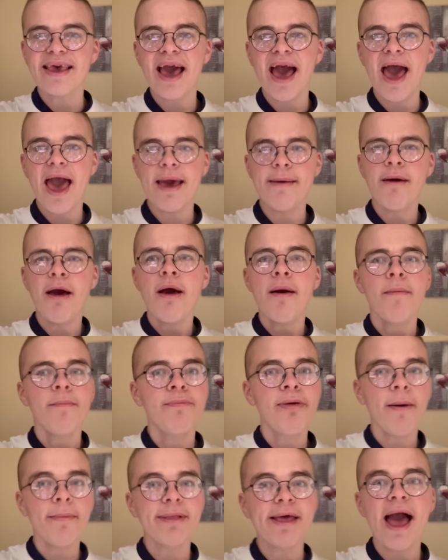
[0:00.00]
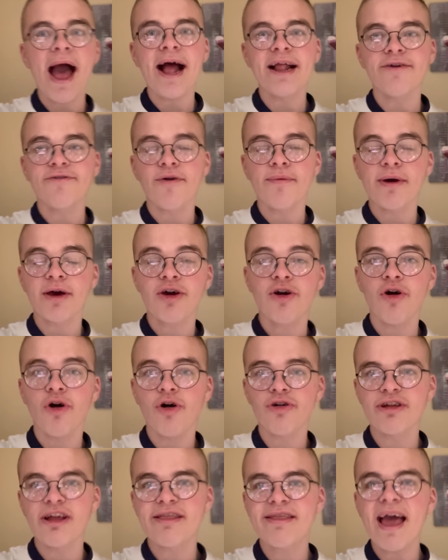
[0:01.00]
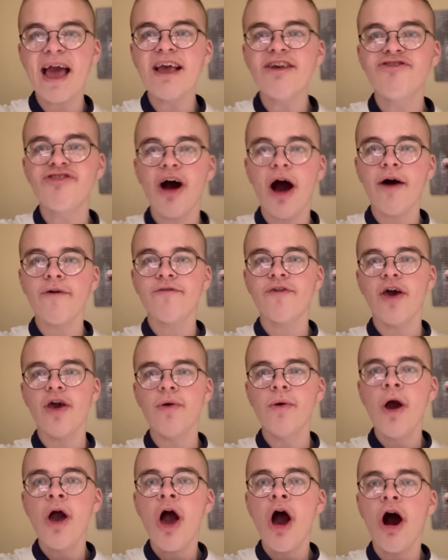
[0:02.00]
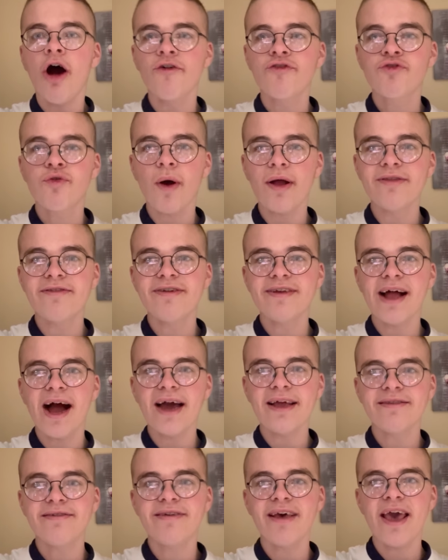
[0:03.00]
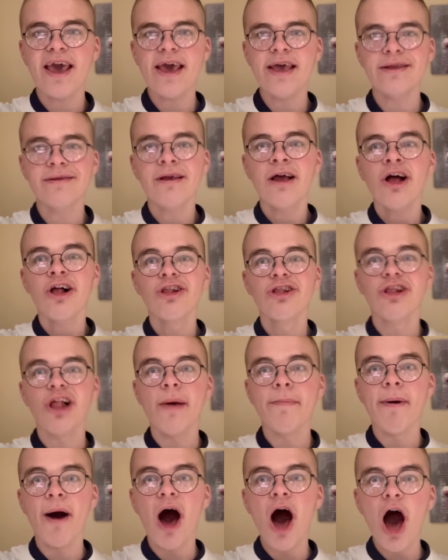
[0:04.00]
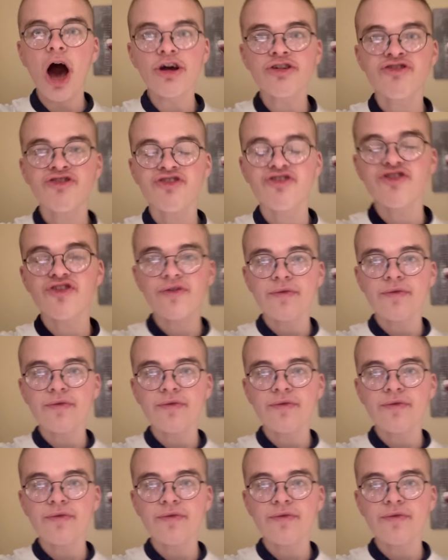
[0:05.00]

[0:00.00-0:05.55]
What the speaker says: game, probably ahead from a corner. Deja vu of 2019. Le Bosch!